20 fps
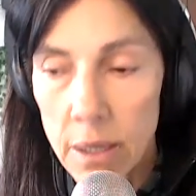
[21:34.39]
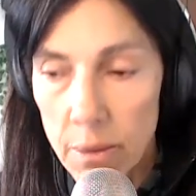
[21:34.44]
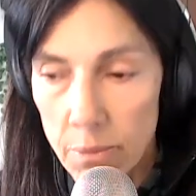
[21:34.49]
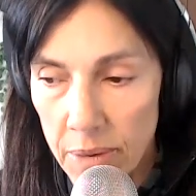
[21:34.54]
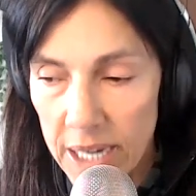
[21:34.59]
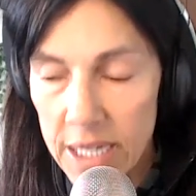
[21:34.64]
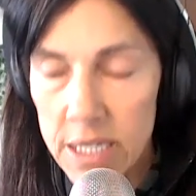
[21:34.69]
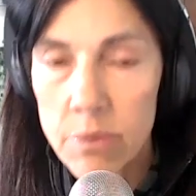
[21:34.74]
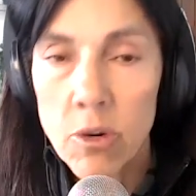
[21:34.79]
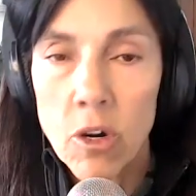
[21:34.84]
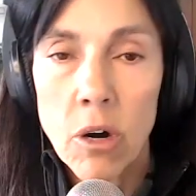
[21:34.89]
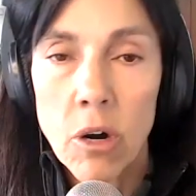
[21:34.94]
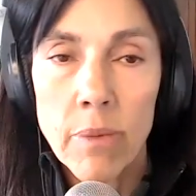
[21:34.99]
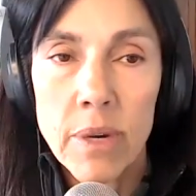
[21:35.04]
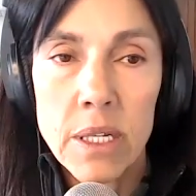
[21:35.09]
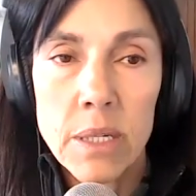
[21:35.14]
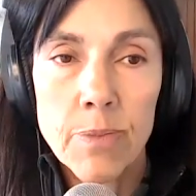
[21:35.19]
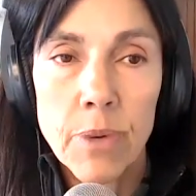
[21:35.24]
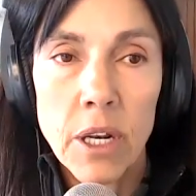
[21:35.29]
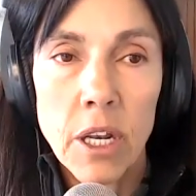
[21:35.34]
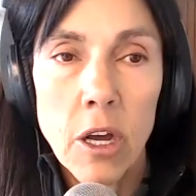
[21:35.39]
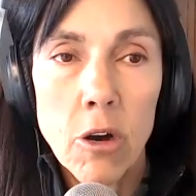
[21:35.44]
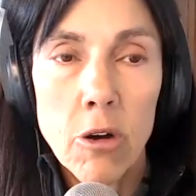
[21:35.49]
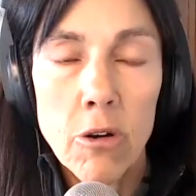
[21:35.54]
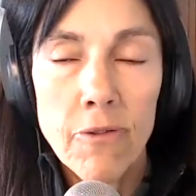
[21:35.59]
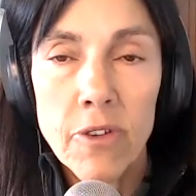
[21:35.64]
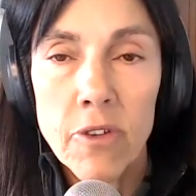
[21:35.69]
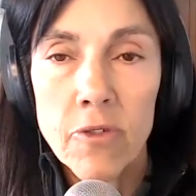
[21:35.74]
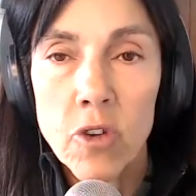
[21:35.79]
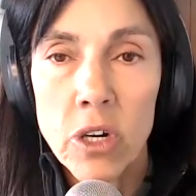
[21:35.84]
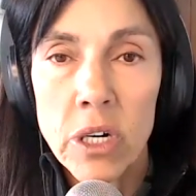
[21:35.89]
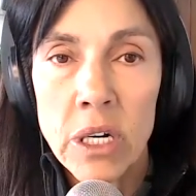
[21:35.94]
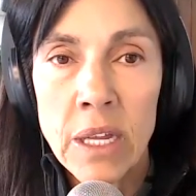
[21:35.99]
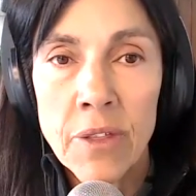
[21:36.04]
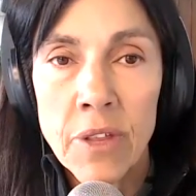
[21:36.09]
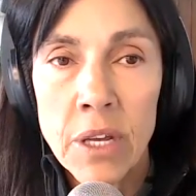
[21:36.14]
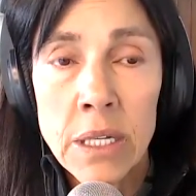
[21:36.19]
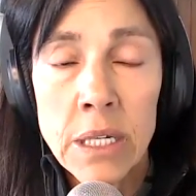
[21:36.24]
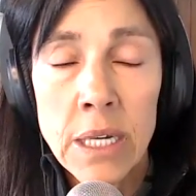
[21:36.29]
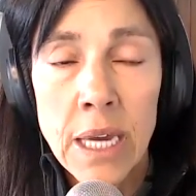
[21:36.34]
Make some comments below if you've got
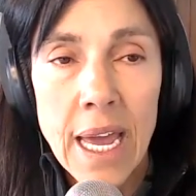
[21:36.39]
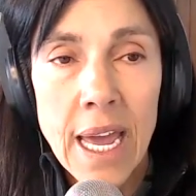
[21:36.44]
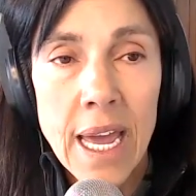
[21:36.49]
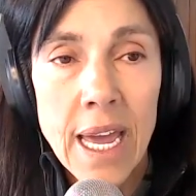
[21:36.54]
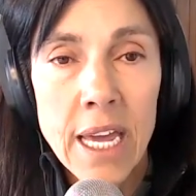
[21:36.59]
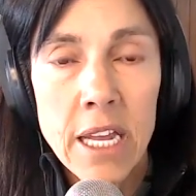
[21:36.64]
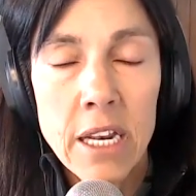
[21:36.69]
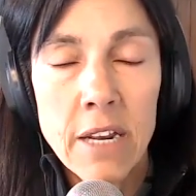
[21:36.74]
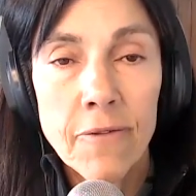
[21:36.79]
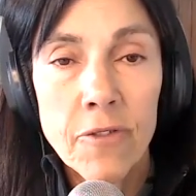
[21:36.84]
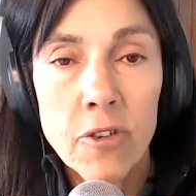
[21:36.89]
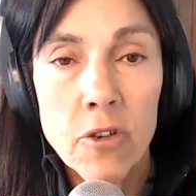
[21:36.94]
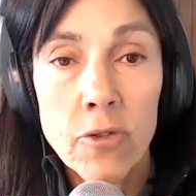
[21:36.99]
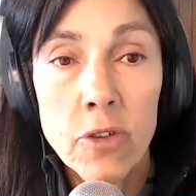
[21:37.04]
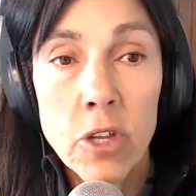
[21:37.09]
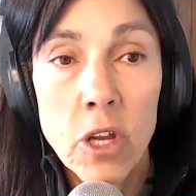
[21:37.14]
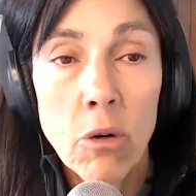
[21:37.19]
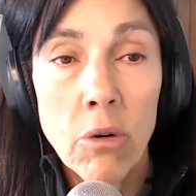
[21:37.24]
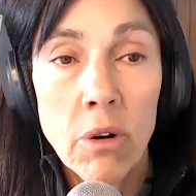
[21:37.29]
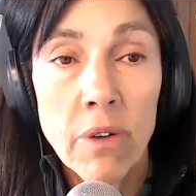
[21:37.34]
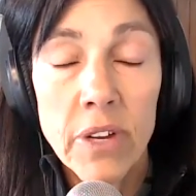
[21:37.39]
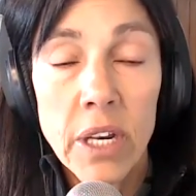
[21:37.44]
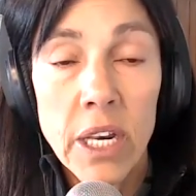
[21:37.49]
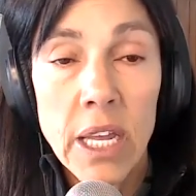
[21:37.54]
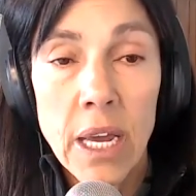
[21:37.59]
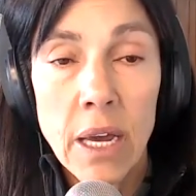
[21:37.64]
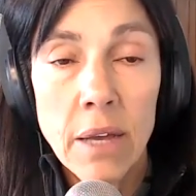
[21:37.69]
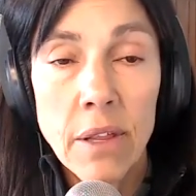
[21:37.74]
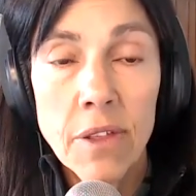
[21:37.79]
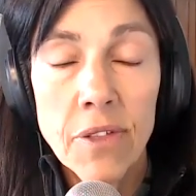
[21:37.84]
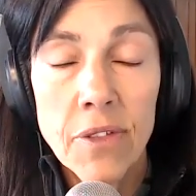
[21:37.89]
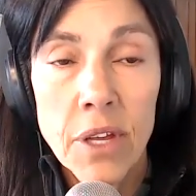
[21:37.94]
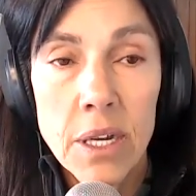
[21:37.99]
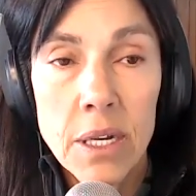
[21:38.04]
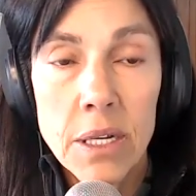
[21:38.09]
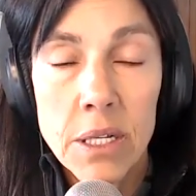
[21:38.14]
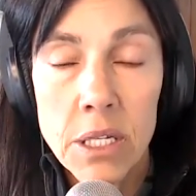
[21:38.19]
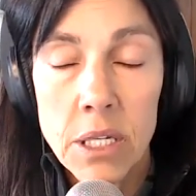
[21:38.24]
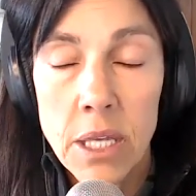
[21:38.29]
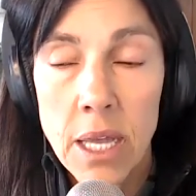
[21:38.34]
anything to add. If you know of any other
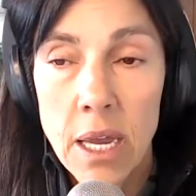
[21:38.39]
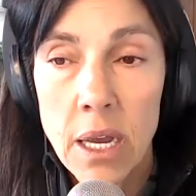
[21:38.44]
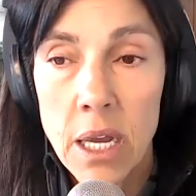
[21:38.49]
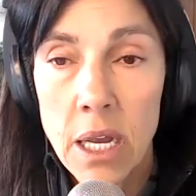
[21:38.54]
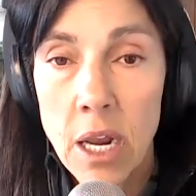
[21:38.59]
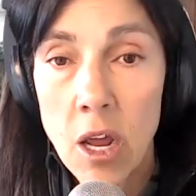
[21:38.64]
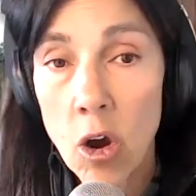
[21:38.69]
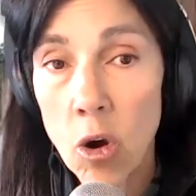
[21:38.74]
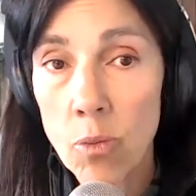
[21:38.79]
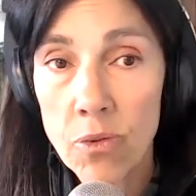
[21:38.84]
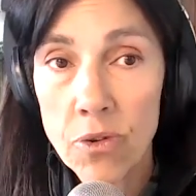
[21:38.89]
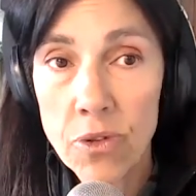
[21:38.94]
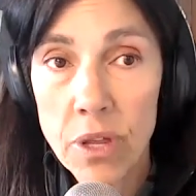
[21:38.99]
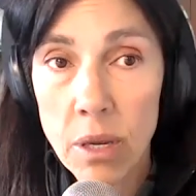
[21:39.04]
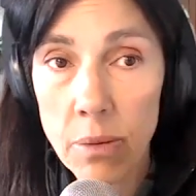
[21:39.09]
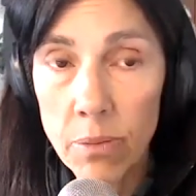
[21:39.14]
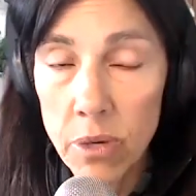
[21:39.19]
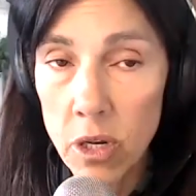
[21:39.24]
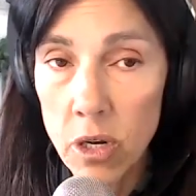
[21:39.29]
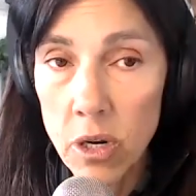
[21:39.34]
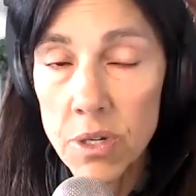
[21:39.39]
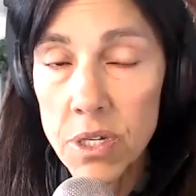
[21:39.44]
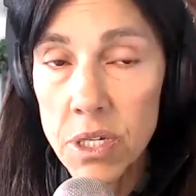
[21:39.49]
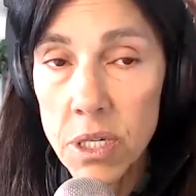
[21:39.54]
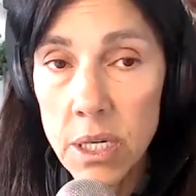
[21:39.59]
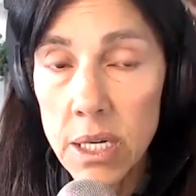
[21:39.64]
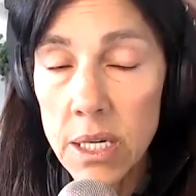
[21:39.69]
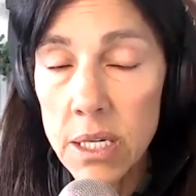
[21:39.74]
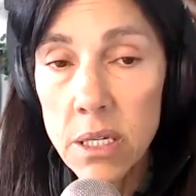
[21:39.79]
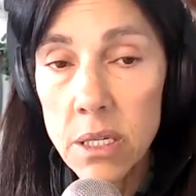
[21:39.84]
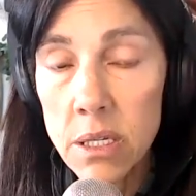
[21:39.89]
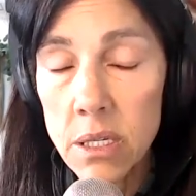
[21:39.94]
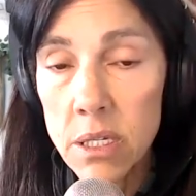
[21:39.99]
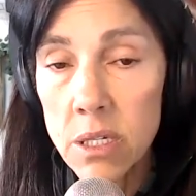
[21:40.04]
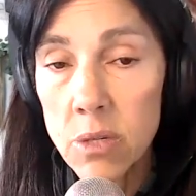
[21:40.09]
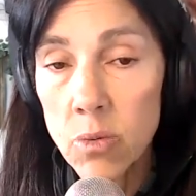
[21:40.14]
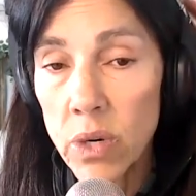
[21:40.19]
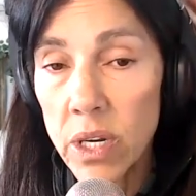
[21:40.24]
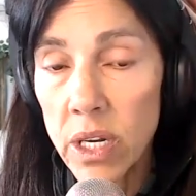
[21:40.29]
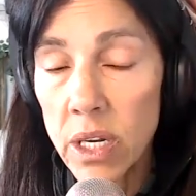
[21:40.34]
things that can help with the
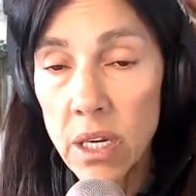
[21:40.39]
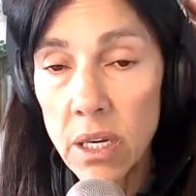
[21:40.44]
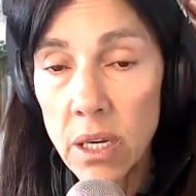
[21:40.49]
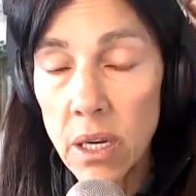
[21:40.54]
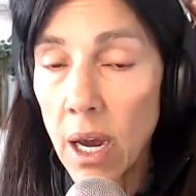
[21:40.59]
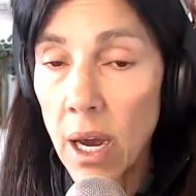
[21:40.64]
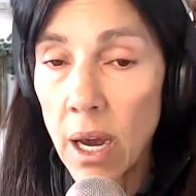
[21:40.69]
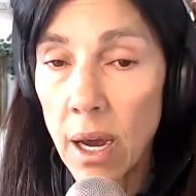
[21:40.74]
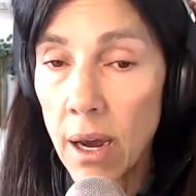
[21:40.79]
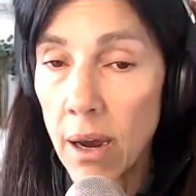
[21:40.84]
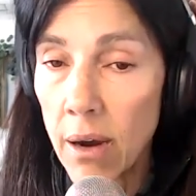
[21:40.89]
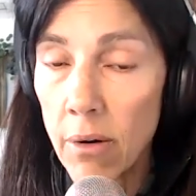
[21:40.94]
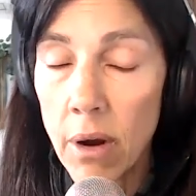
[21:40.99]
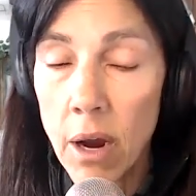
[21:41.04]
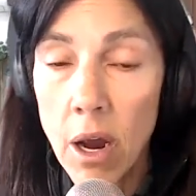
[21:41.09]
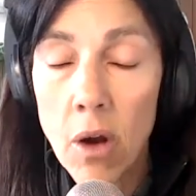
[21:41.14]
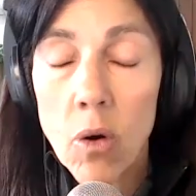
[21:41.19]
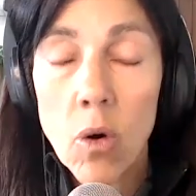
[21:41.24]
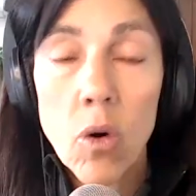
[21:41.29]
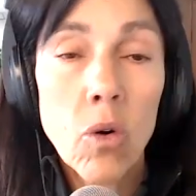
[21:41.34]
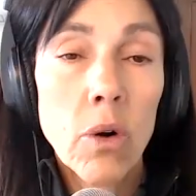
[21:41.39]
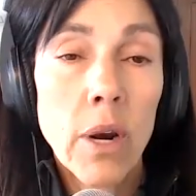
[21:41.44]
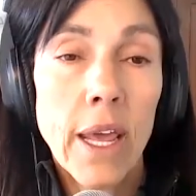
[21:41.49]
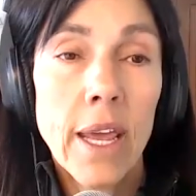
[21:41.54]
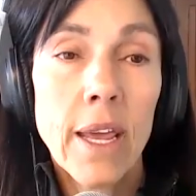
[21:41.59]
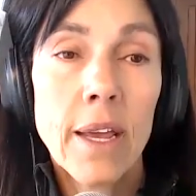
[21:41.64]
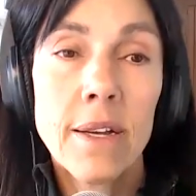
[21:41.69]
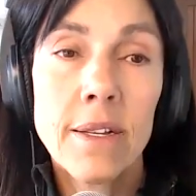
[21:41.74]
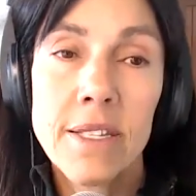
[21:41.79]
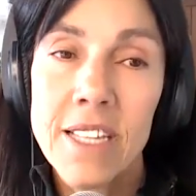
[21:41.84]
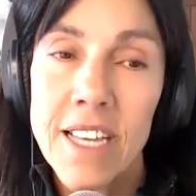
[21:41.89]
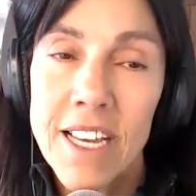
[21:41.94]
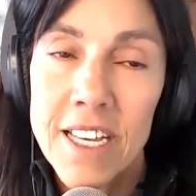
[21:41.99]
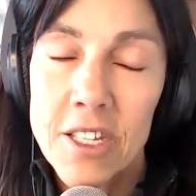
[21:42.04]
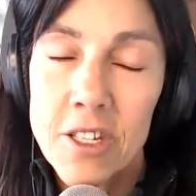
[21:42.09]
immunosenescence, we are all ears.